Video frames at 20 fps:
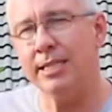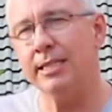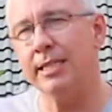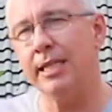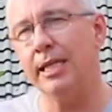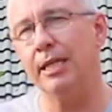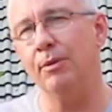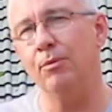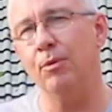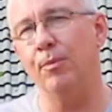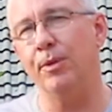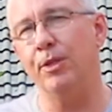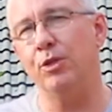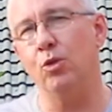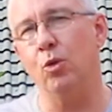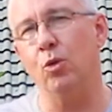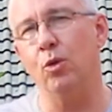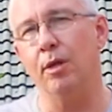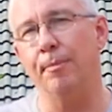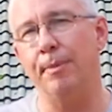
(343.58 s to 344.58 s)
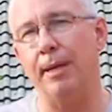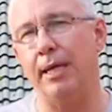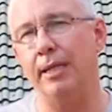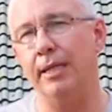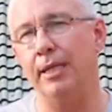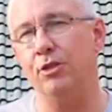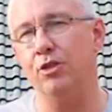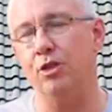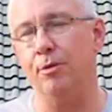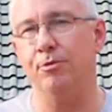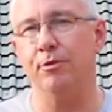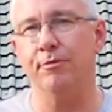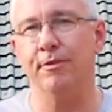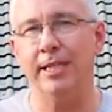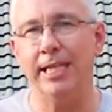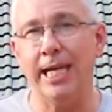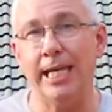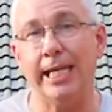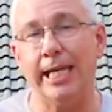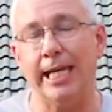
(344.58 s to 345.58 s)
see what we talk about in terms of
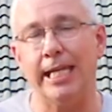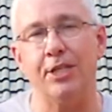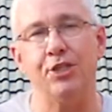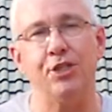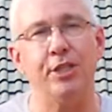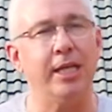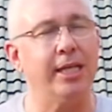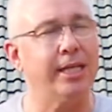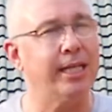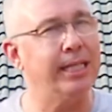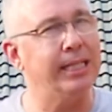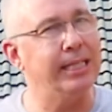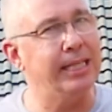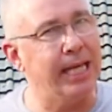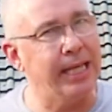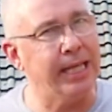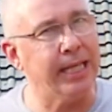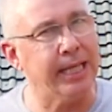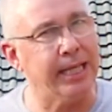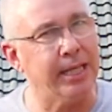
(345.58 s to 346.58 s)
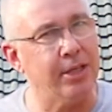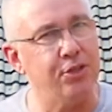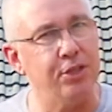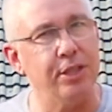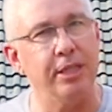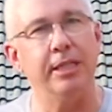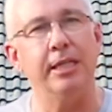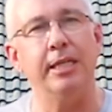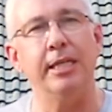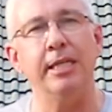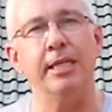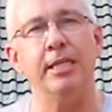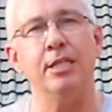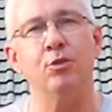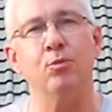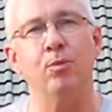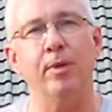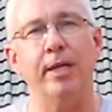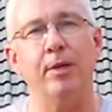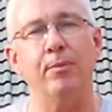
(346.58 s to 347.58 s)
kinetic energy. Now kinetic energy
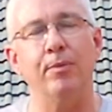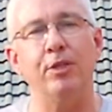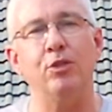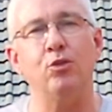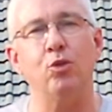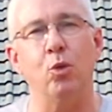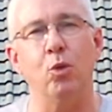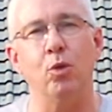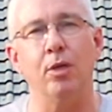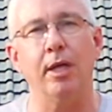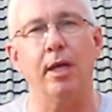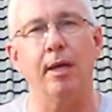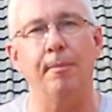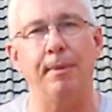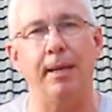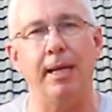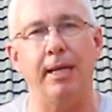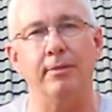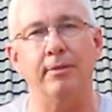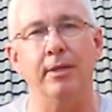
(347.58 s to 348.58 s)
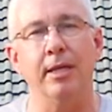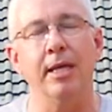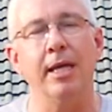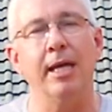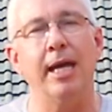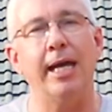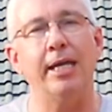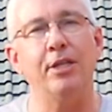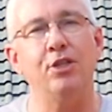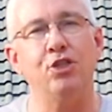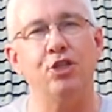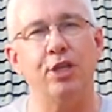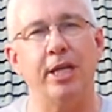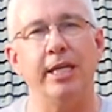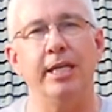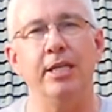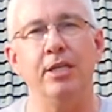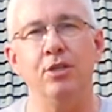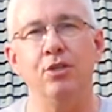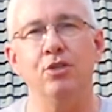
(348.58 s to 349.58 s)
is where we talk about a
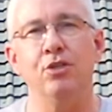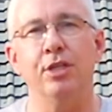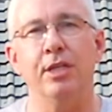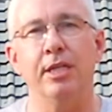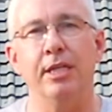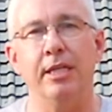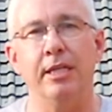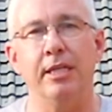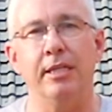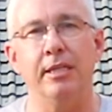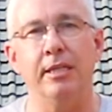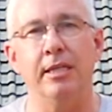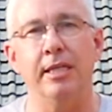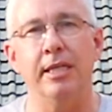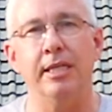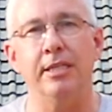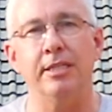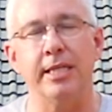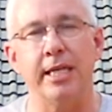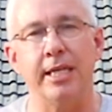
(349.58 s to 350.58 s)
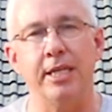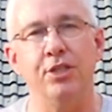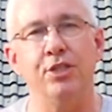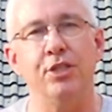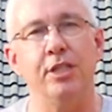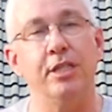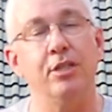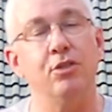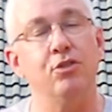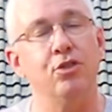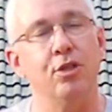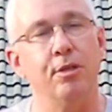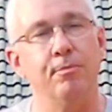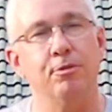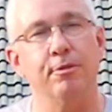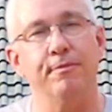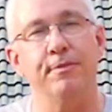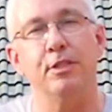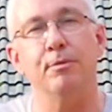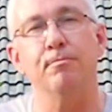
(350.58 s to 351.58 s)
change in its energy in
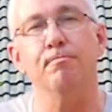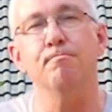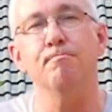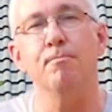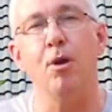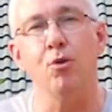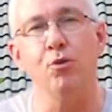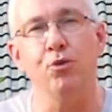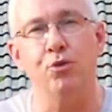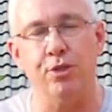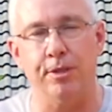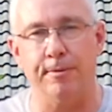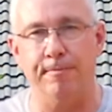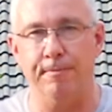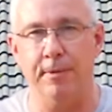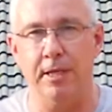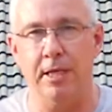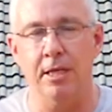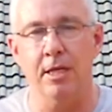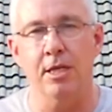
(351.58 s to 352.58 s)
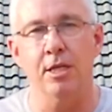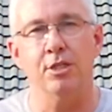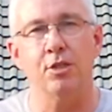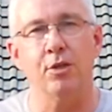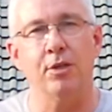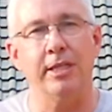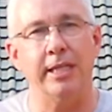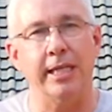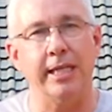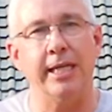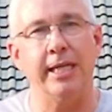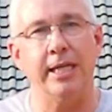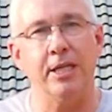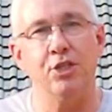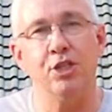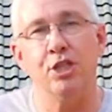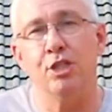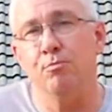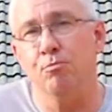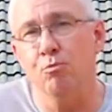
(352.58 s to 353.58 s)
terms of its motion. So kinetic
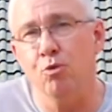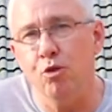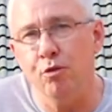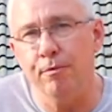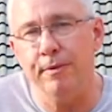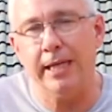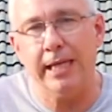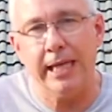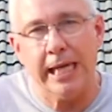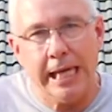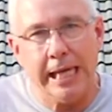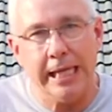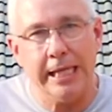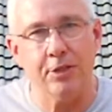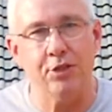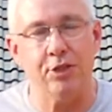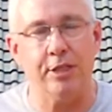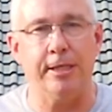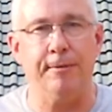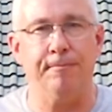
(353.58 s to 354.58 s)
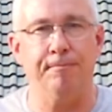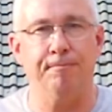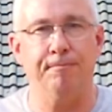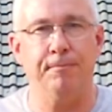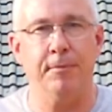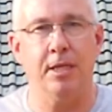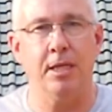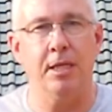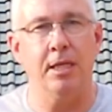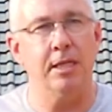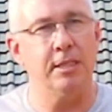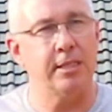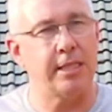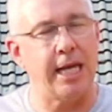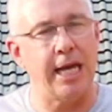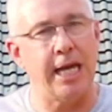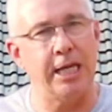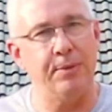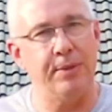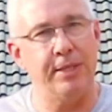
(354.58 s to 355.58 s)
energy is moving energy. And so
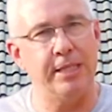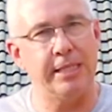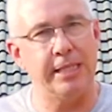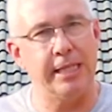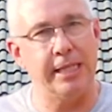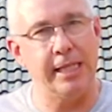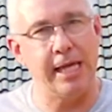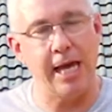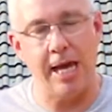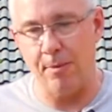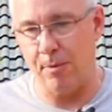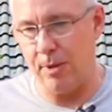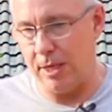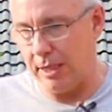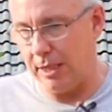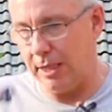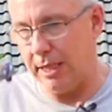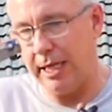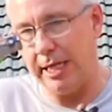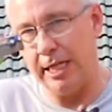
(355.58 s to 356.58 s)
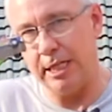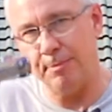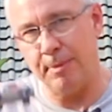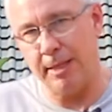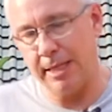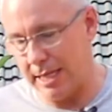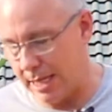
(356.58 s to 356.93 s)
how do we see that? Well, here's my